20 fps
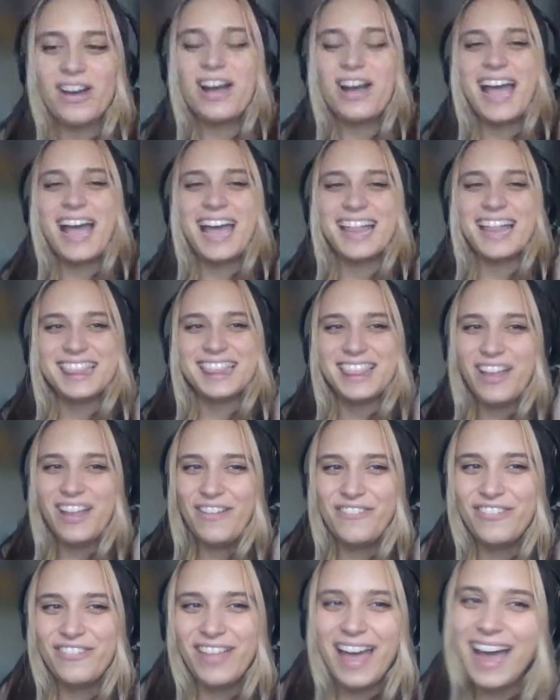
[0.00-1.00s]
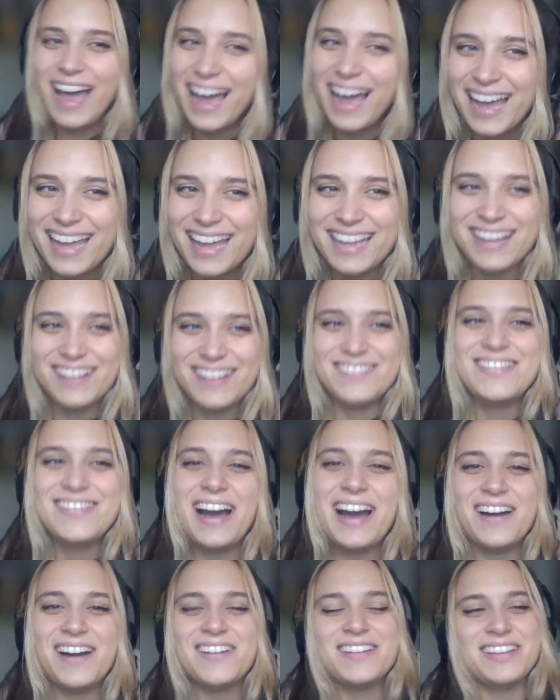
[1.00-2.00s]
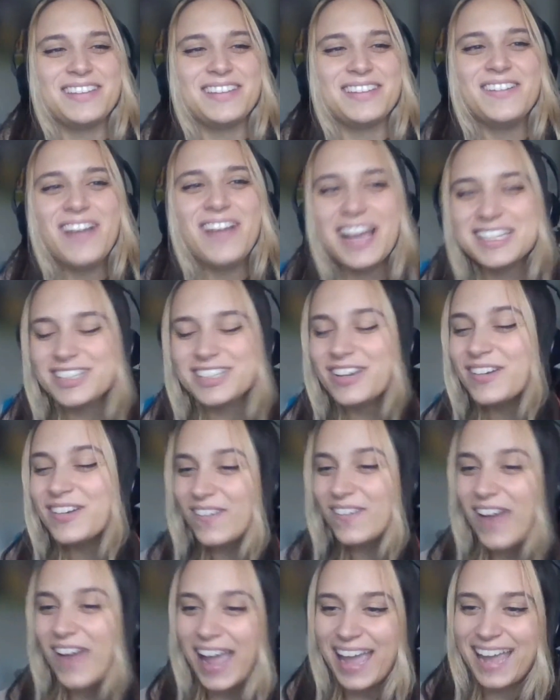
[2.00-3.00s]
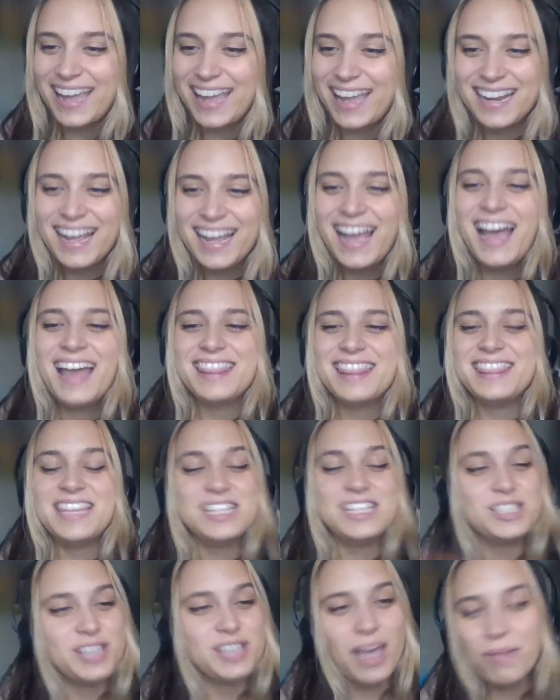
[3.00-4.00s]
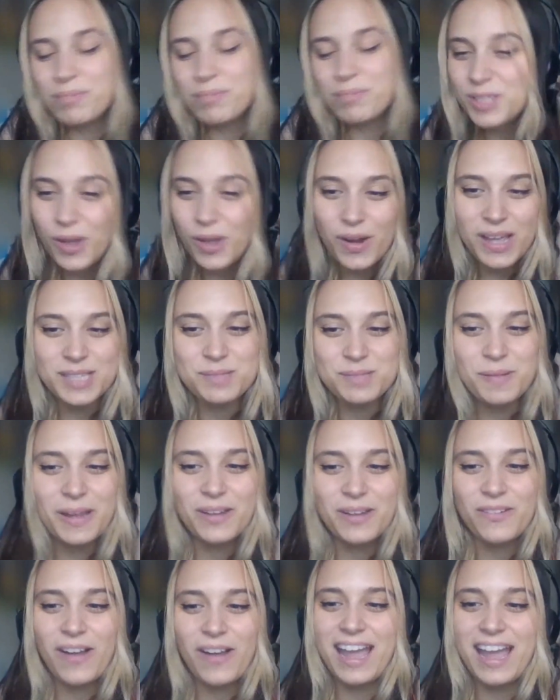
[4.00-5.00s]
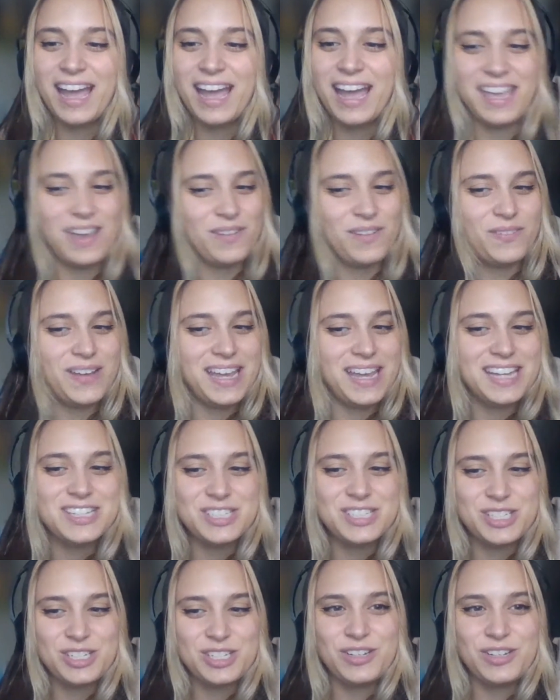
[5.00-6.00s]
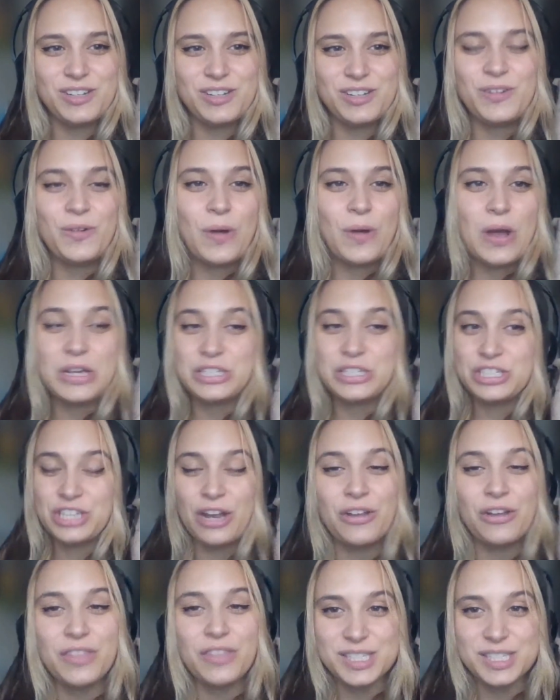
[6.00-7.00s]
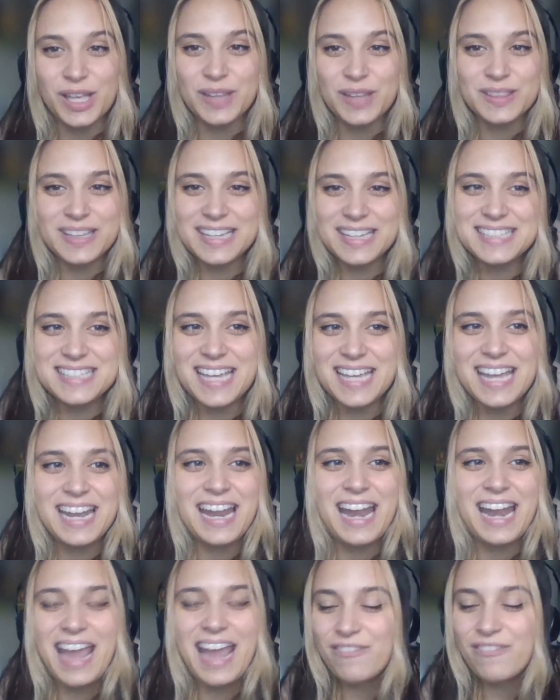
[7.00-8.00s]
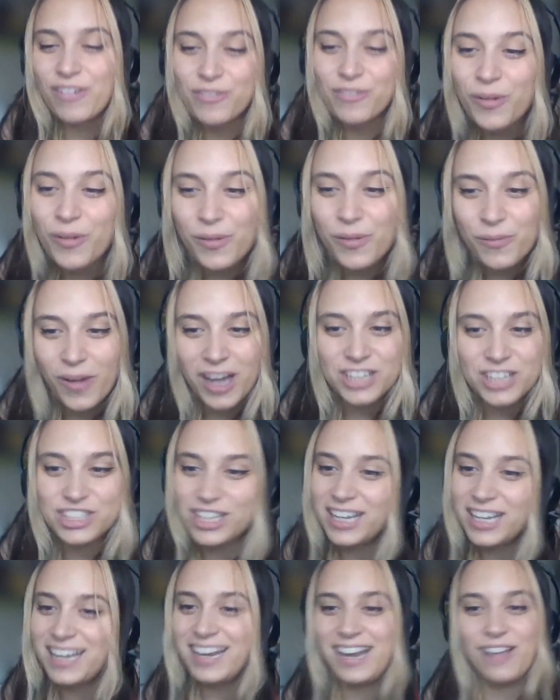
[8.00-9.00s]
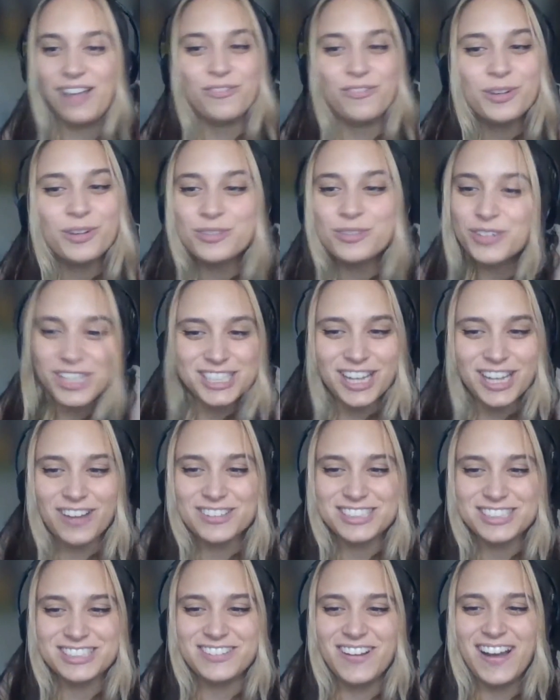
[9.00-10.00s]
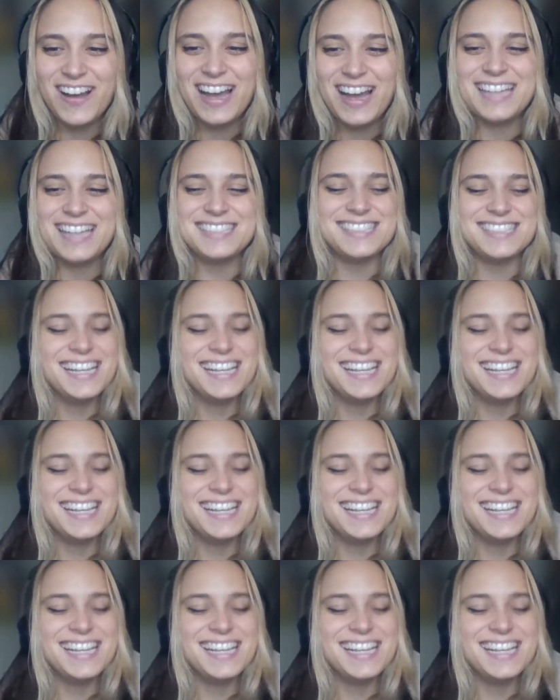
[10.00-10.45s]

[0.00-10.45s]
I love that. Wow, you guys are great. This episode has been great. I can't wait to share this on LinkedIn and have everyone watch it and everyone reach out to you guys.